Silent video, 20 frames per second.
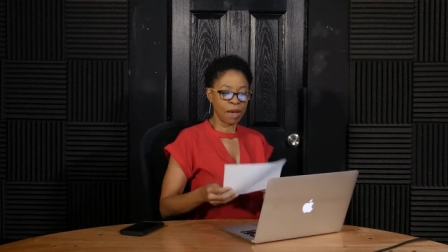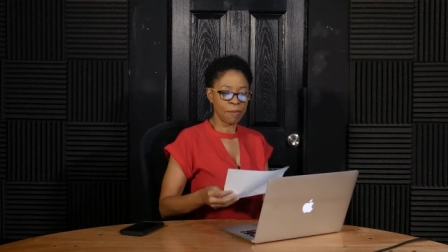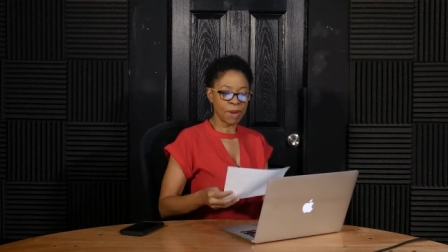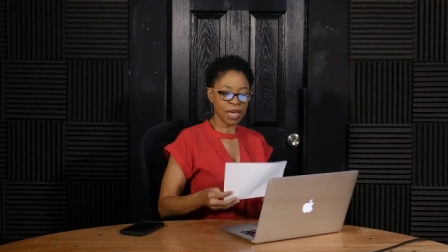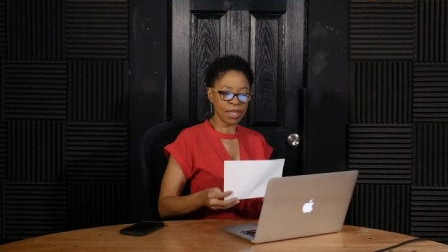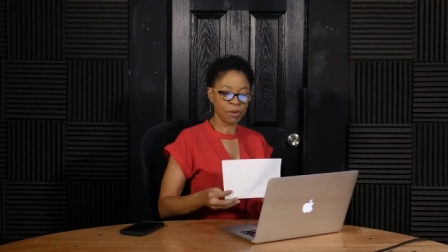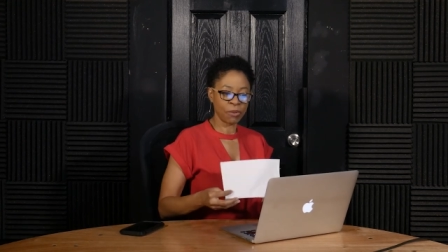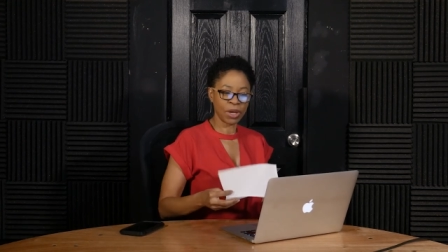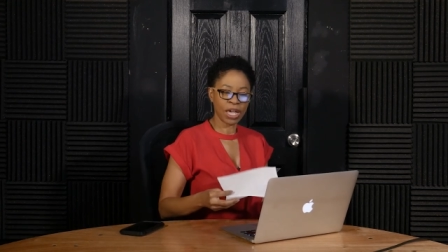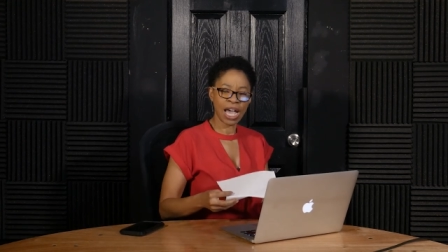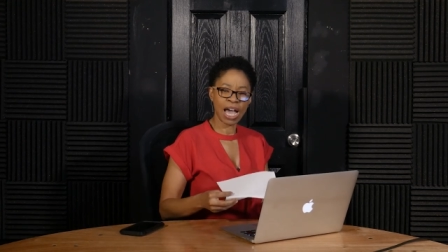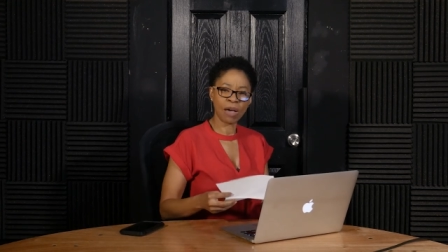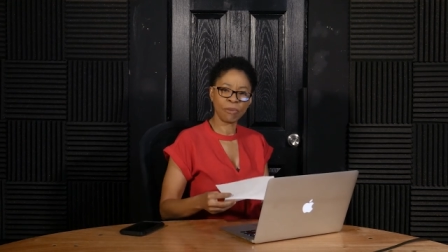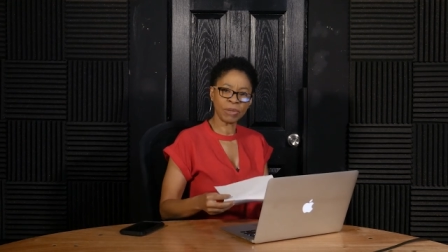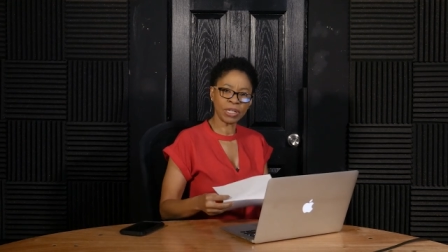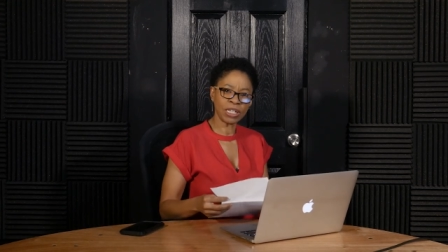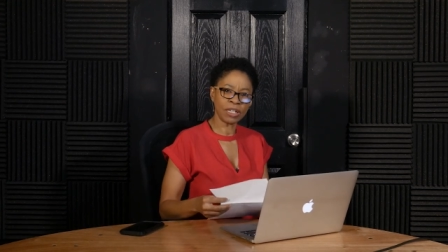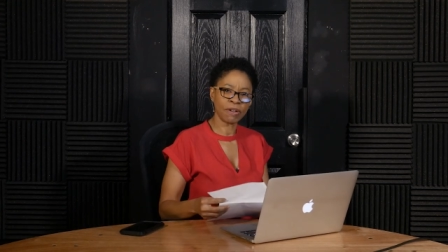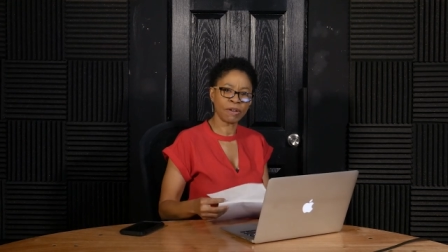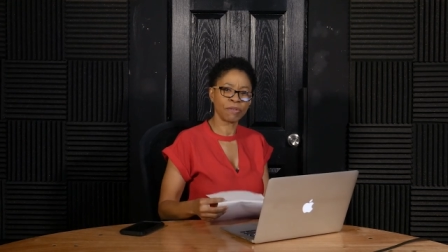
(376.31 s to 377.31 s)
By the way, how
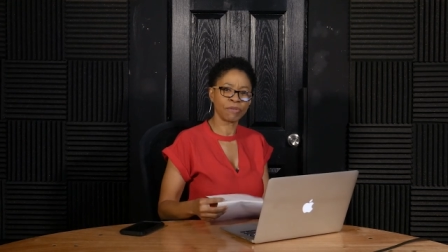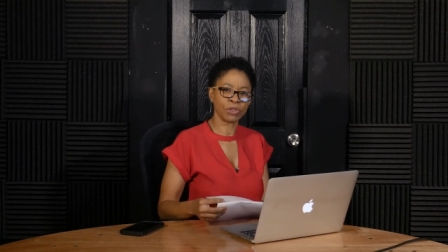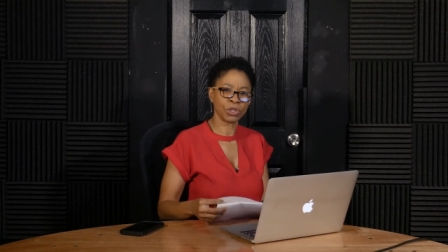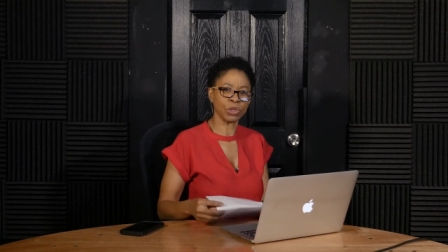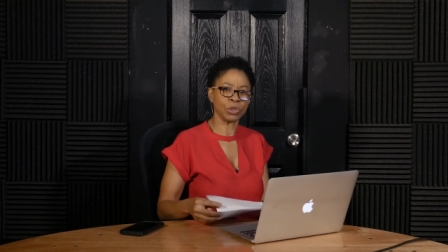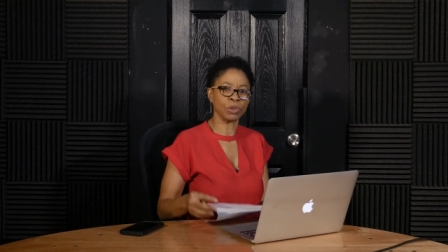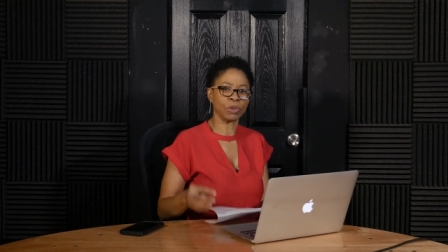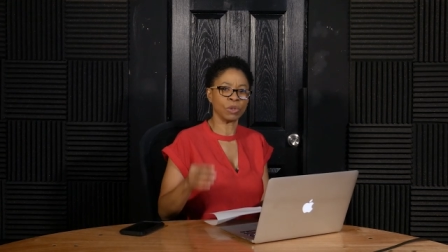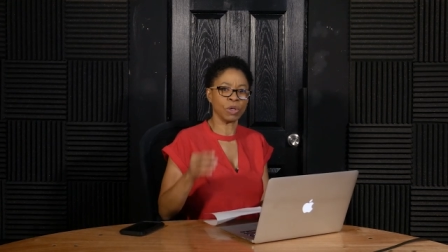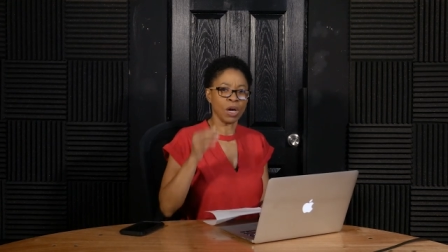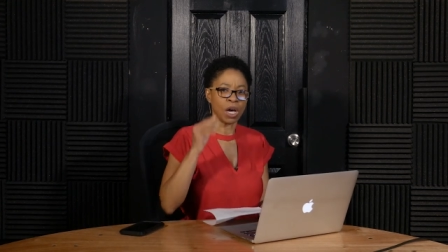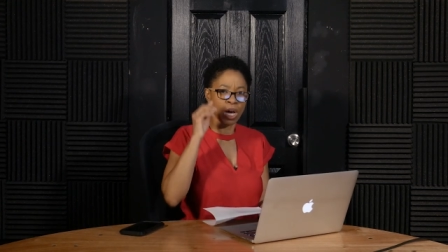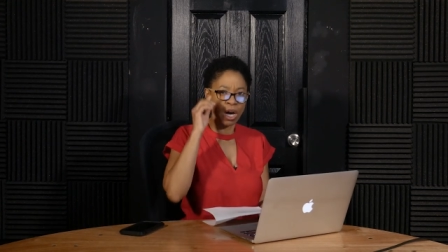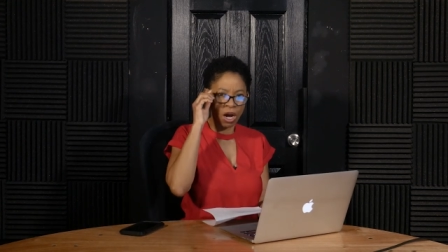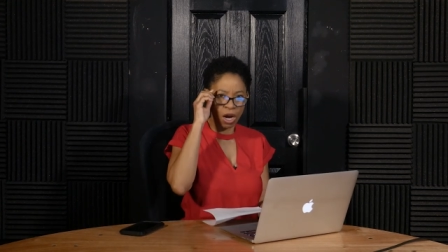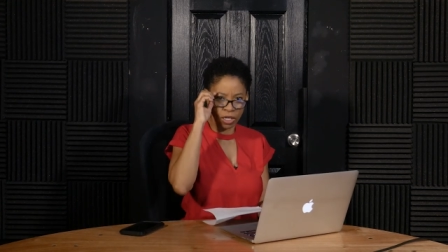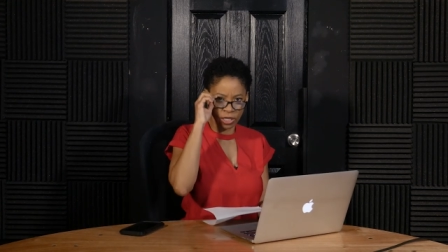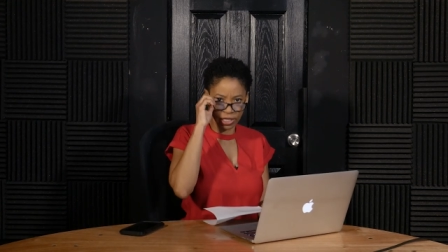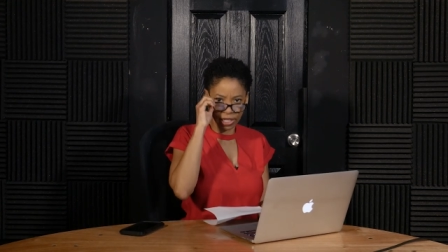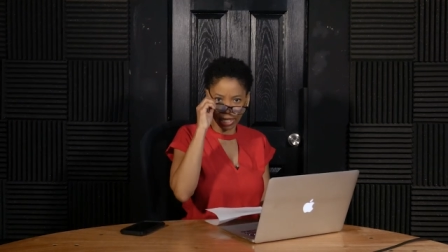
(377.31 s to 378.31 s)
many of you
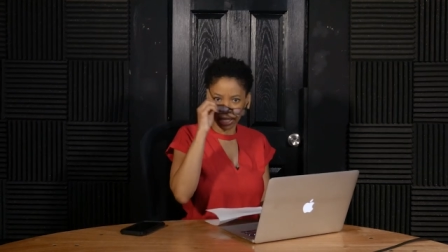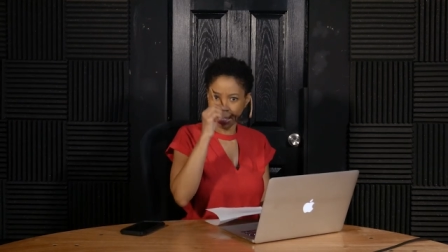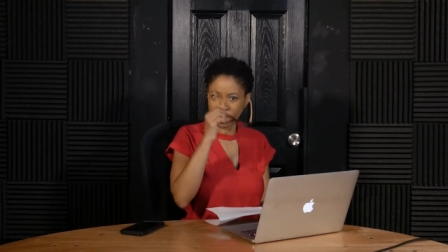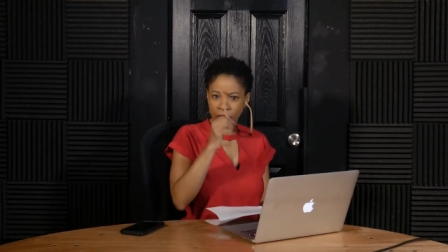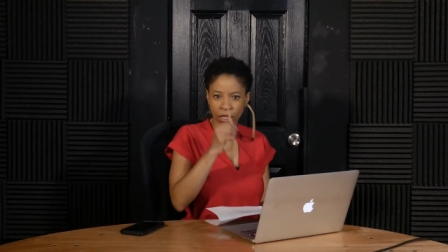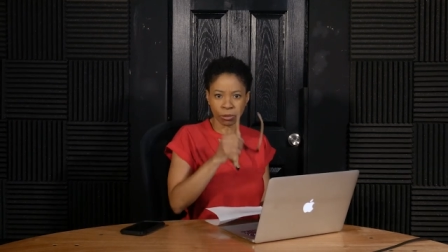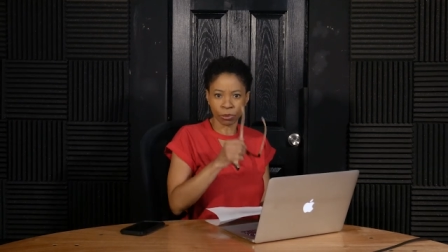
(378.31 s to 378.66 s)
are taking